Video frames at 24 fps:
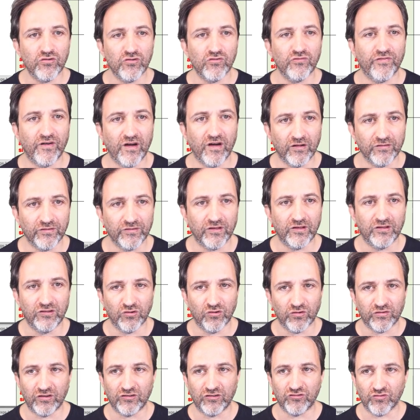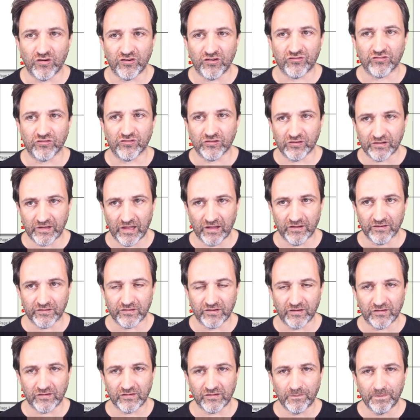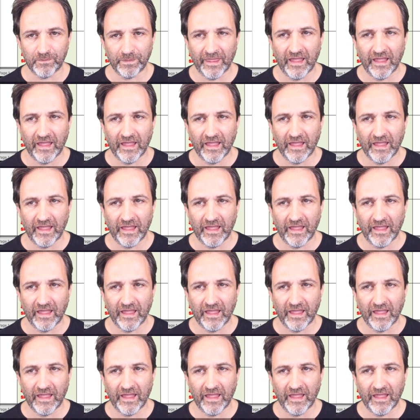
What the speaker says: found in your situation analysis.